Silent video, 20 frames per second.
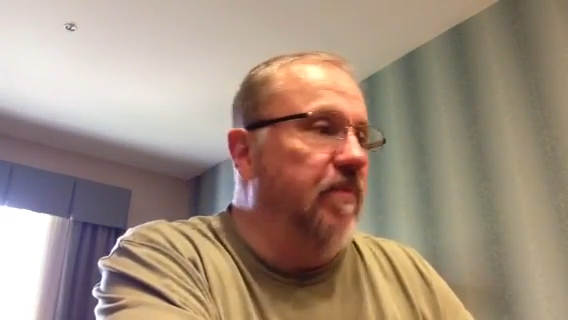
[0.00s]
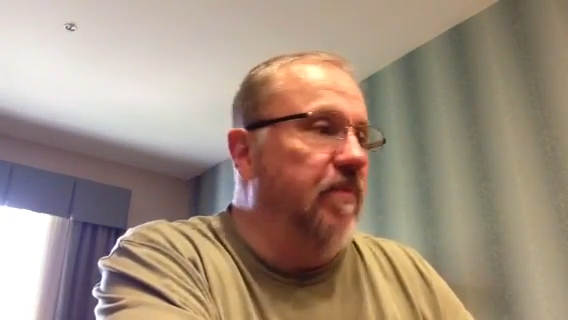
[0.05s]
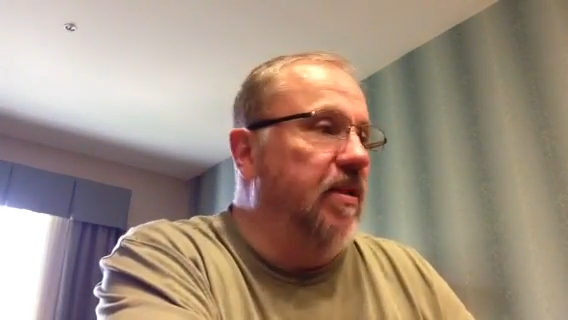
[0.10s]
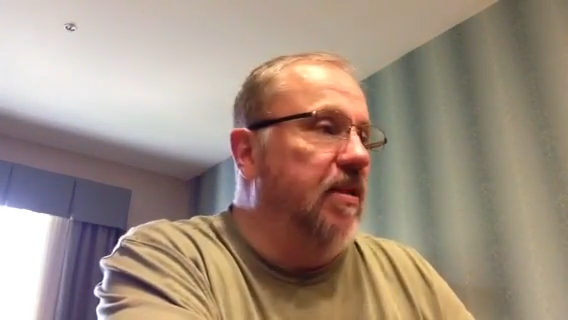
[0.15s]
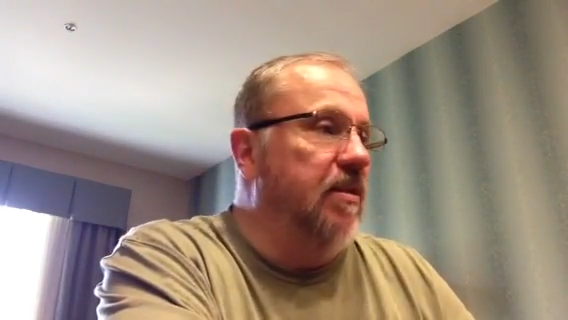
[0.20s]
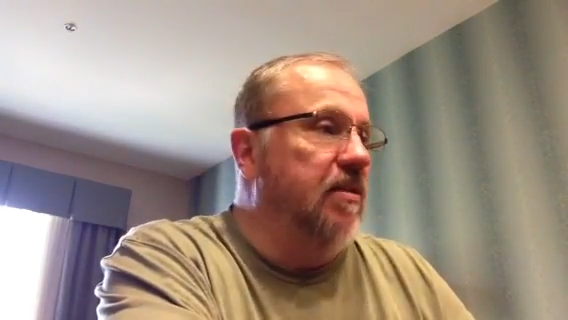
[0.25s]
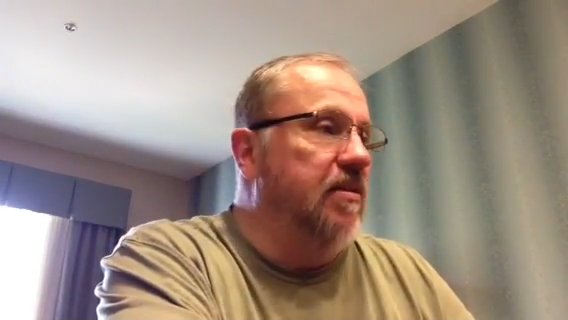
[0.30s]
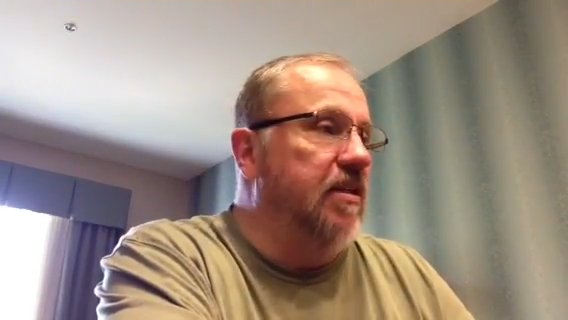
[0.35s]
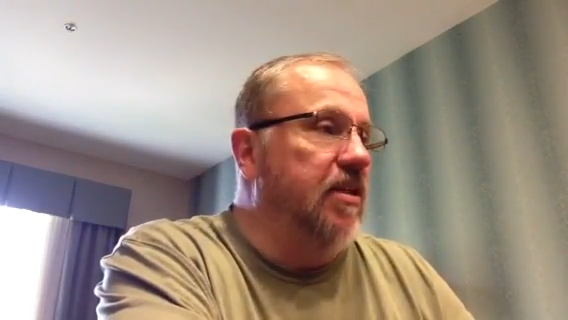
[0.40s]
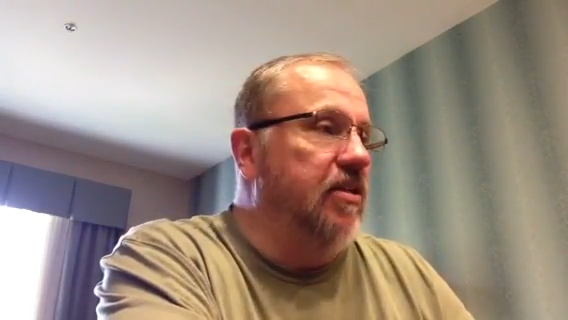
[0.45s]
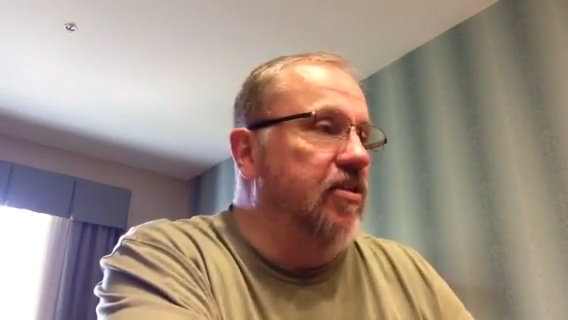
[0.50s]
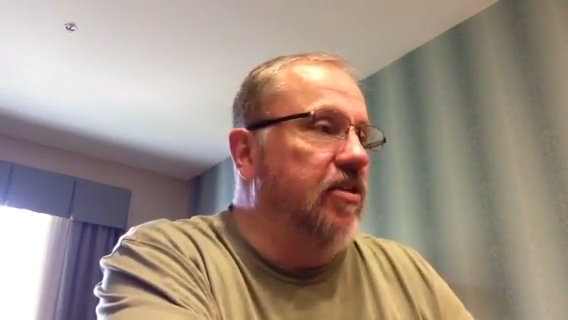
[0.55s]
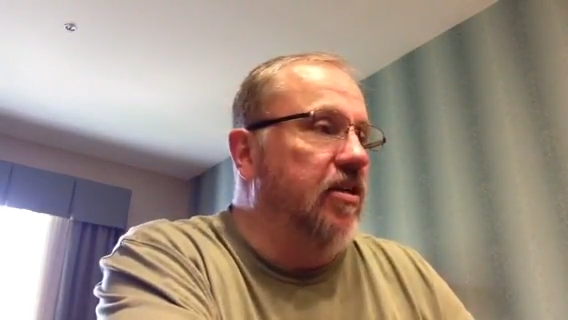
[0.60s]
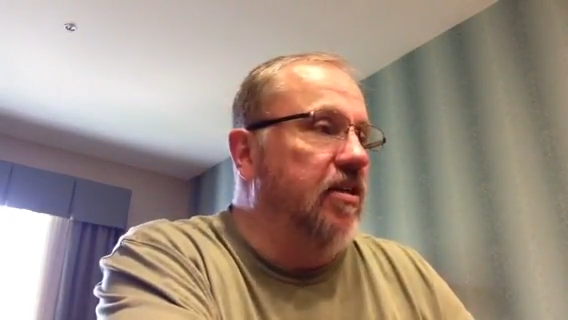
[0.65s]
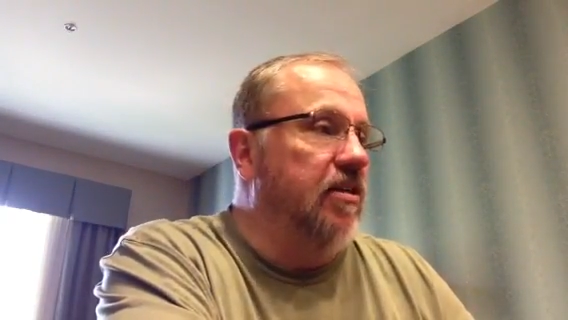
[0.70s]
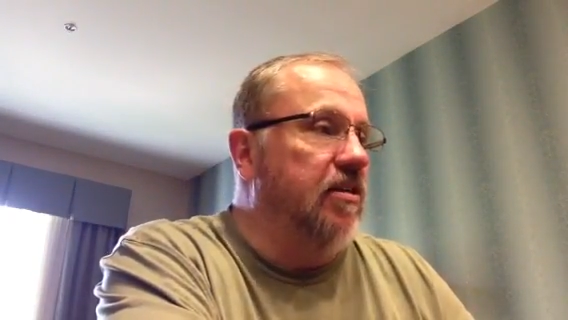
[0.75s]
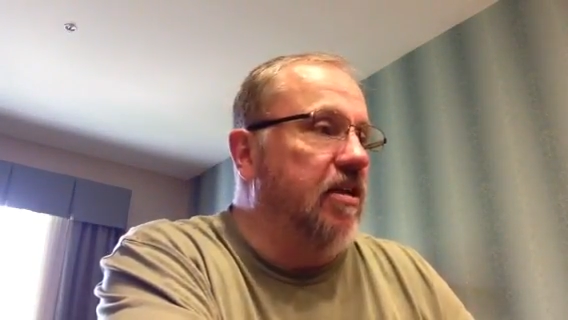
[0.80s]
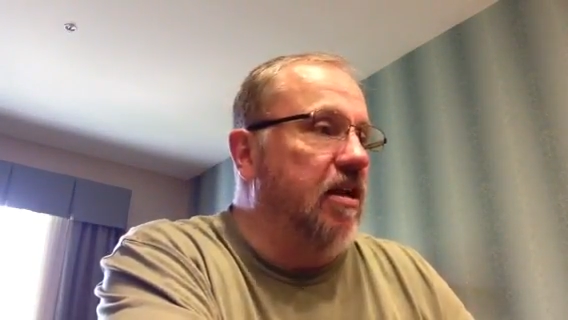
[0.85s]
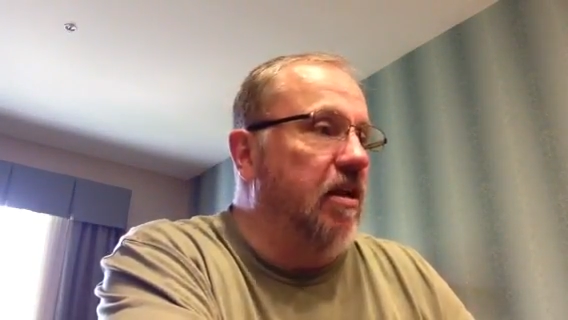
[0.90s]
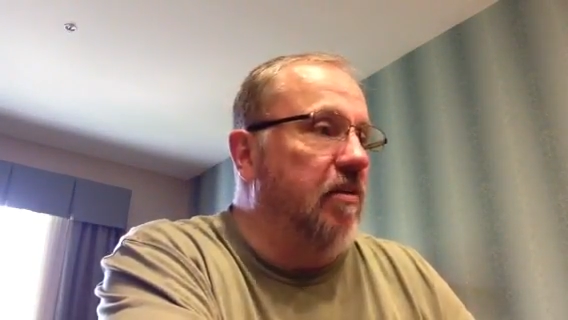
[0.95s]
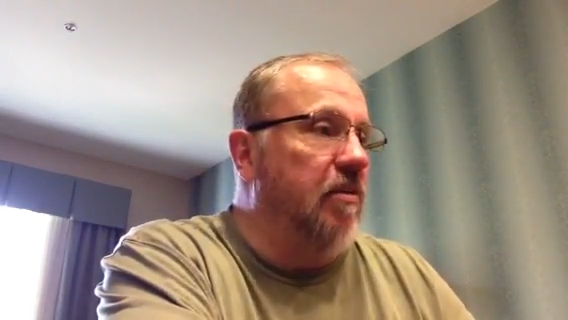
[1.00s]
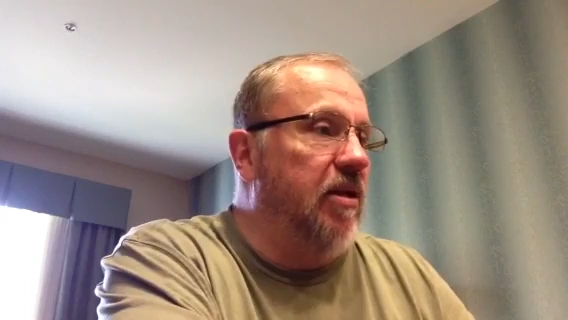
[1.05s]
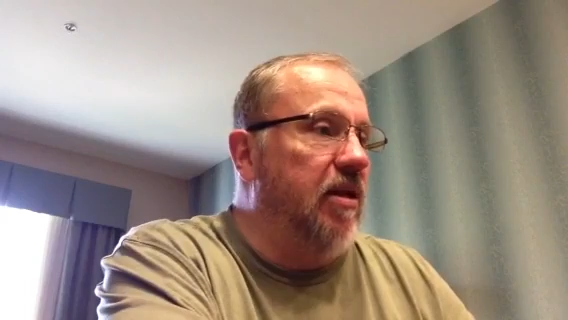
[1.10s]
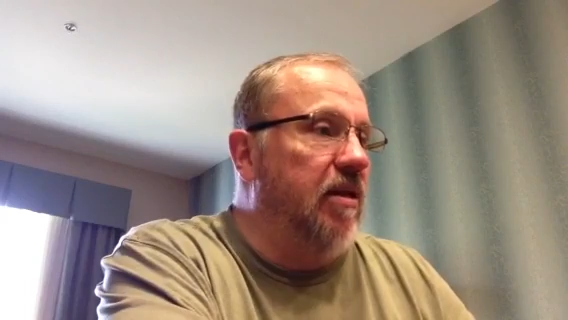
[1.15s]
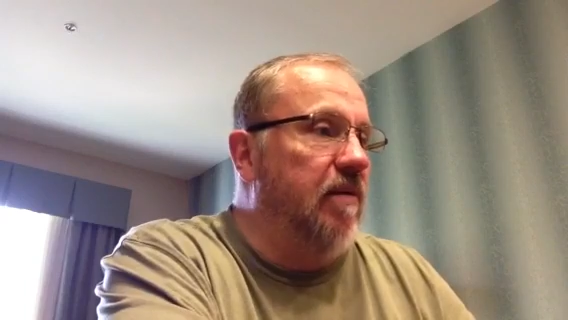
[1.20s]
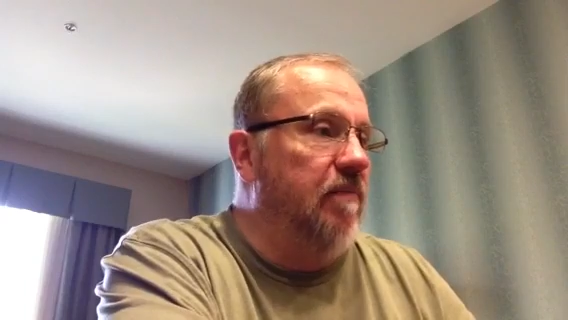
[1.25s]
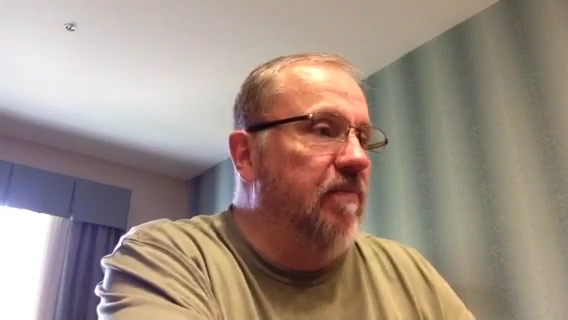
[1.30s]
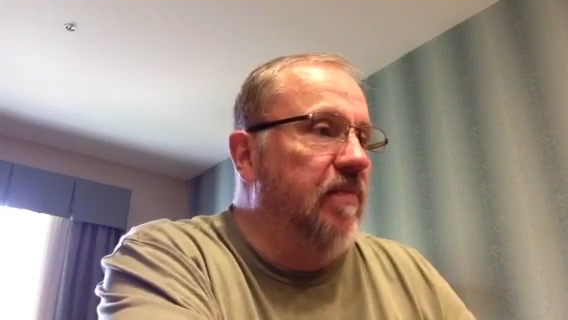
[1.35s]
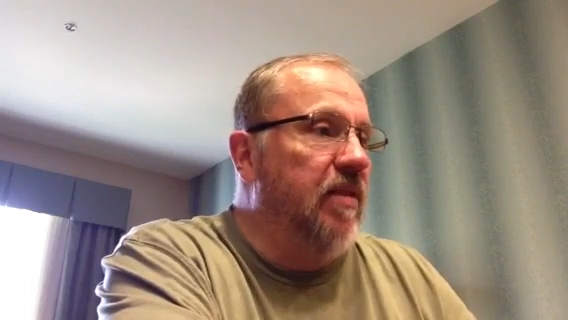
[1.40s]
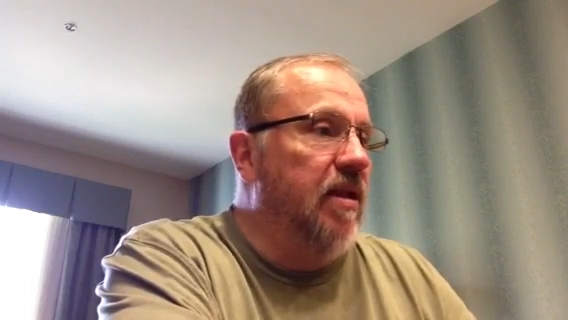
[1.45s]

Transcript: The decision is coming